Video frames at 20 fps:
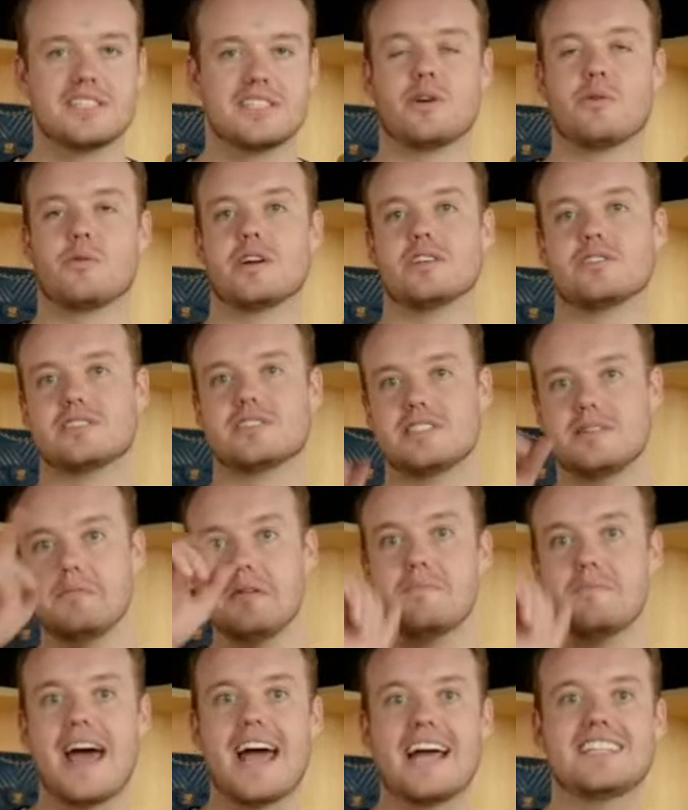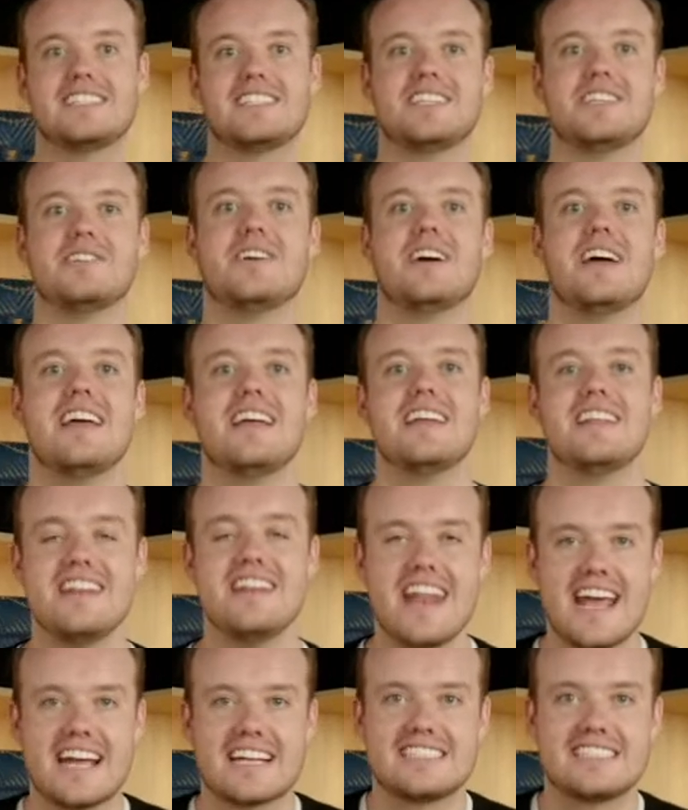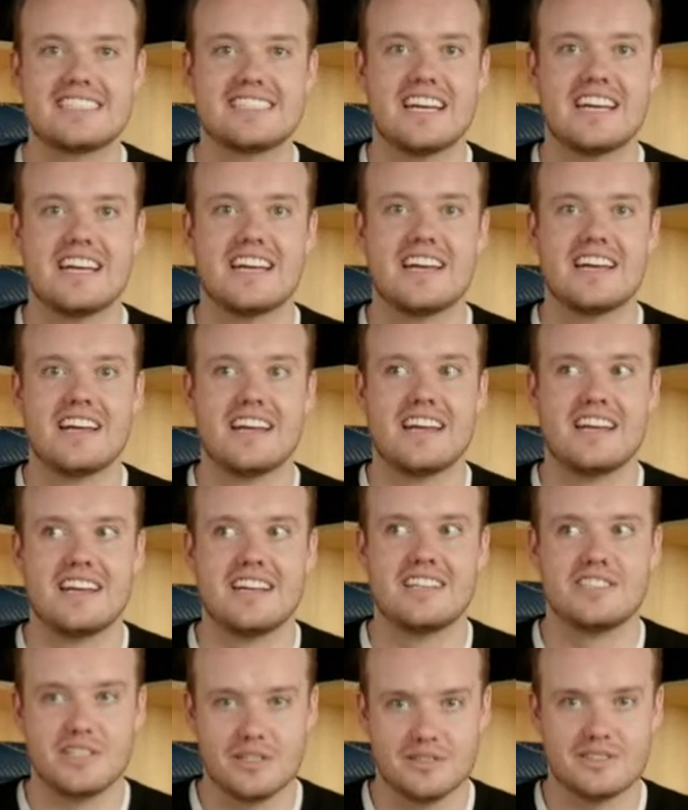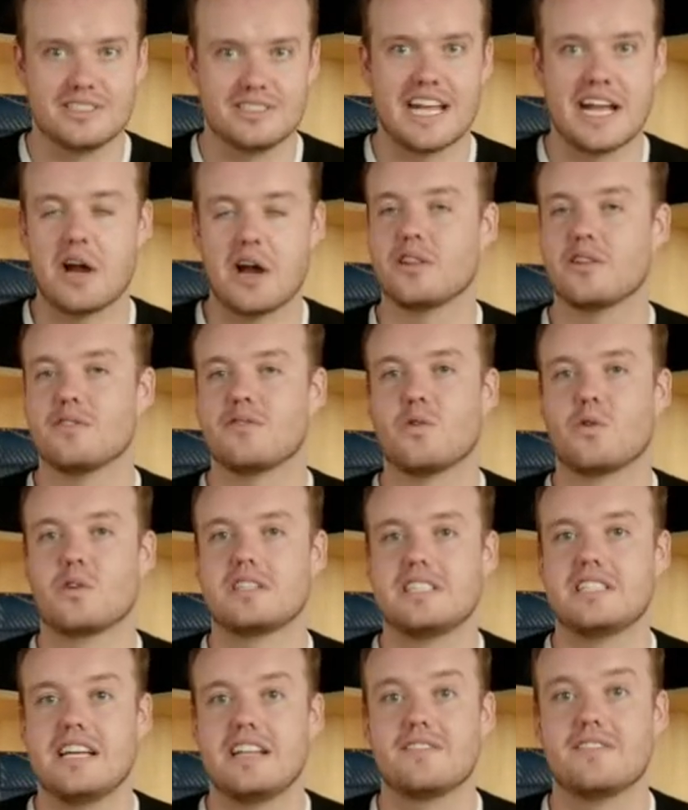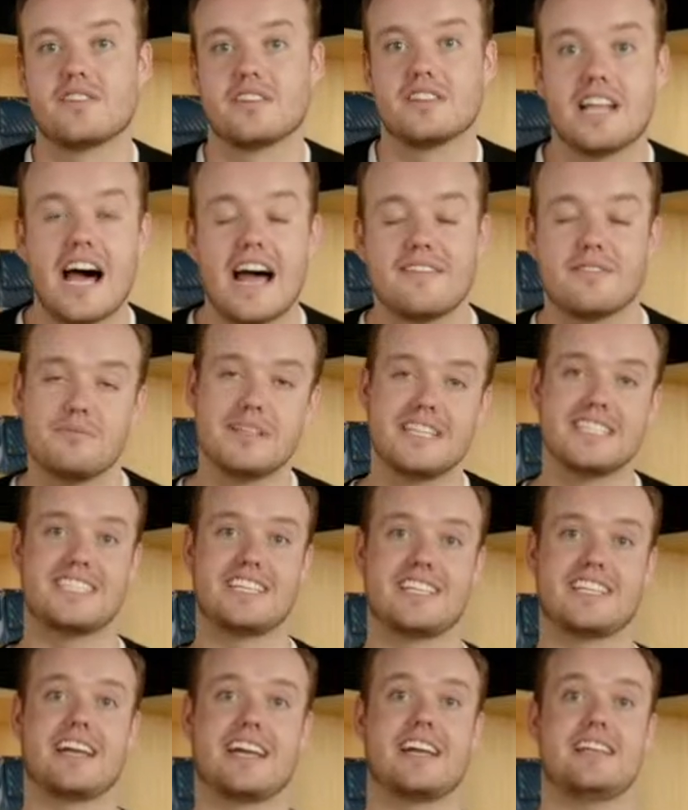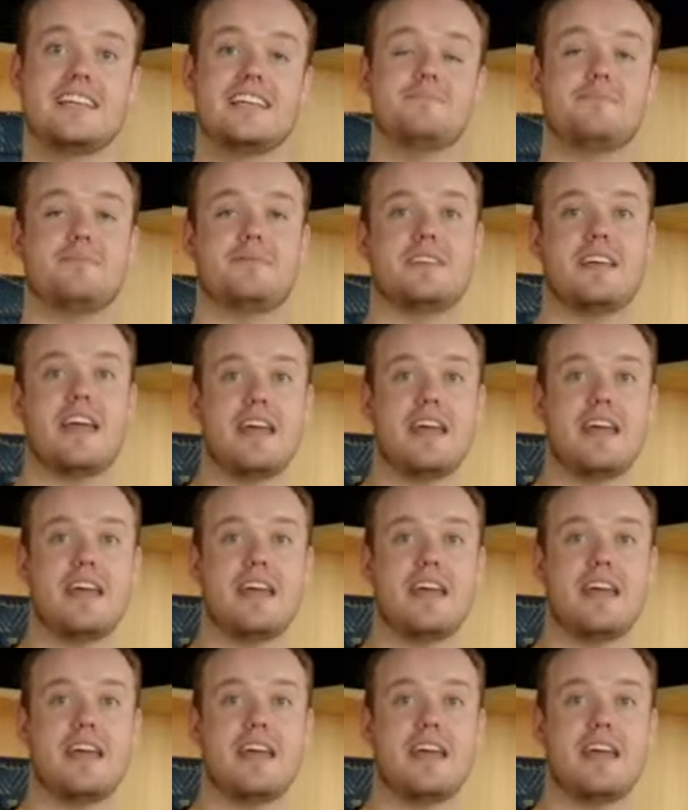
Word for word: But don't worry, you'll see me back to next Tuesday on the 14th for live from the Atelier at